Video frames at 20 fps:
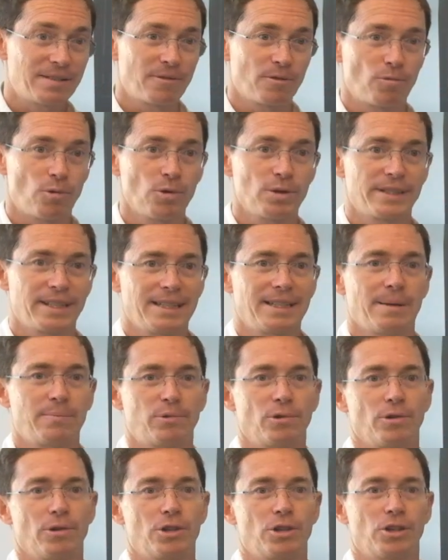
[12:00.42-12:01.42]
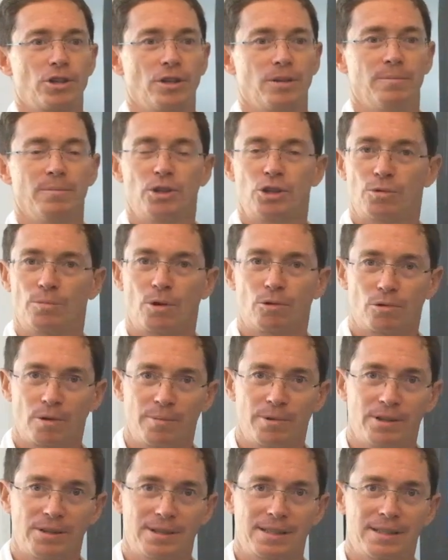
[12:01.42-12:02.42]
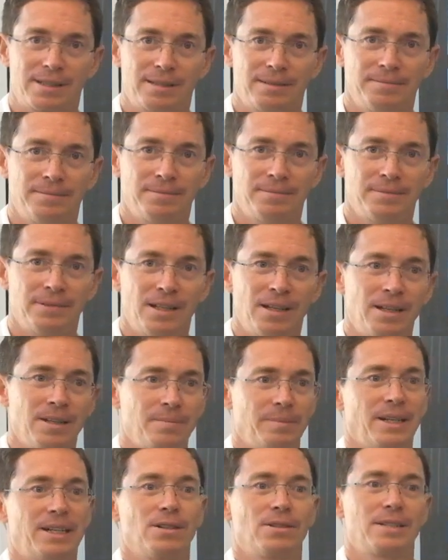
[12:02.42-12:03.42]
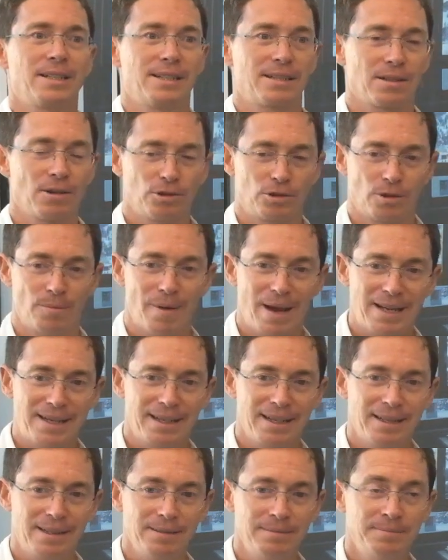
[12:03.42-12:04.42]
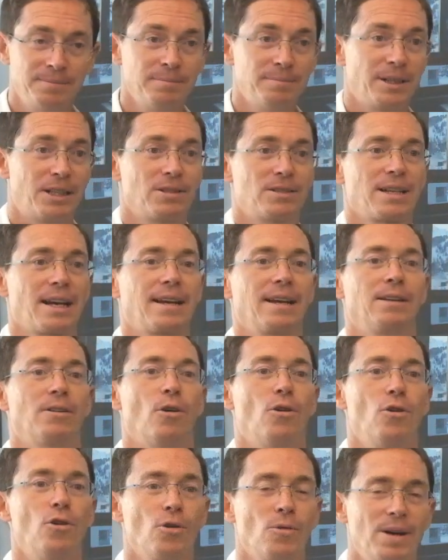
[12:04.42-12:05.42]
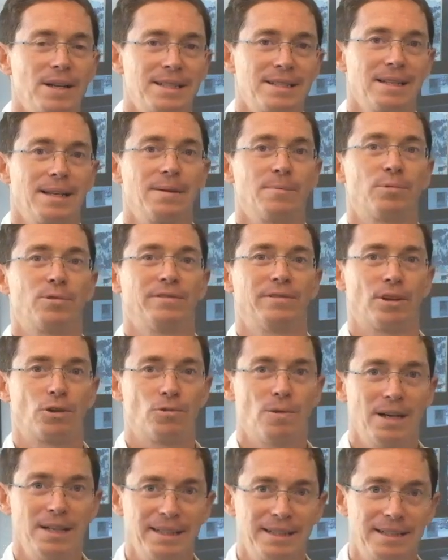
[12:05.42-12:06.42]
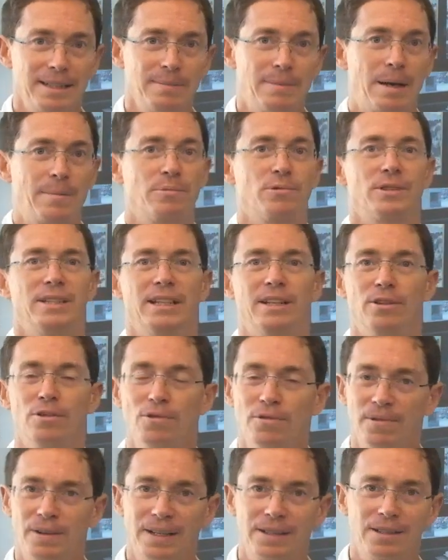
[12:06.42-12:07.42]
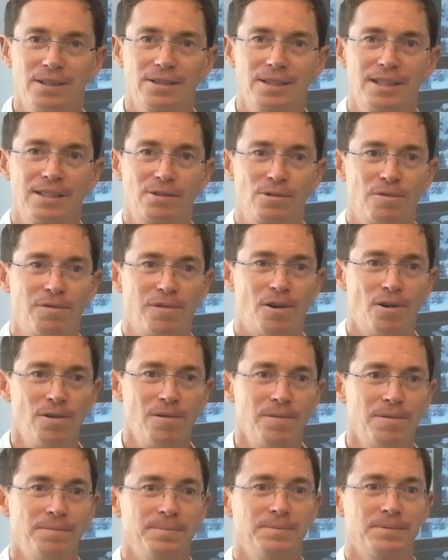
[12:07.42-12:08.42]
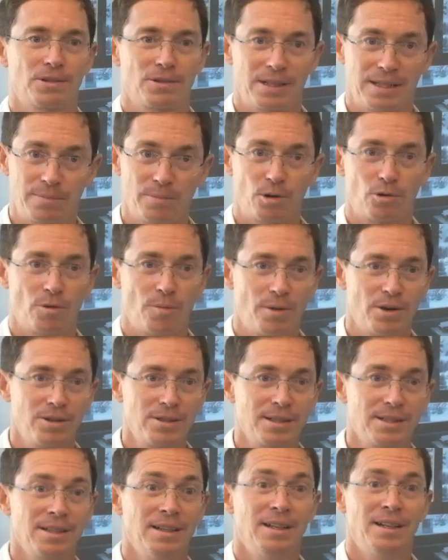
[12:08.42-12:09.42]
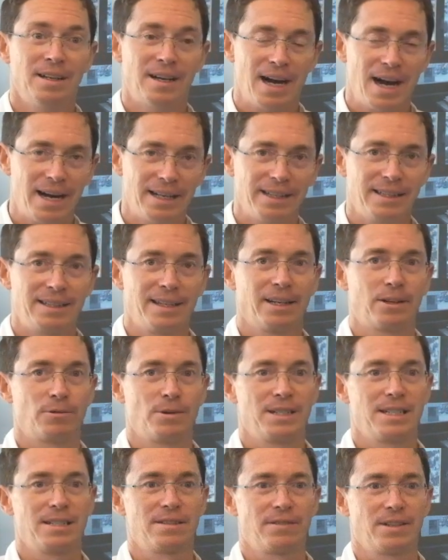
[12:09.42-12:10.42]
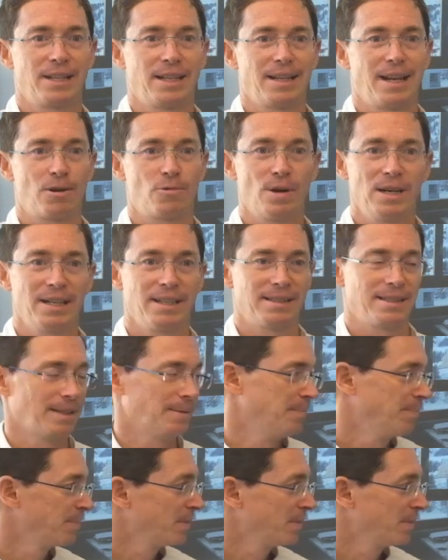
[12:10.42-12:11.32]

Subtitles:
the whole data production much more robust because it's automated, because I can always improve the quality by putting new filters and so forth. So it's more robust and it increases the data quality.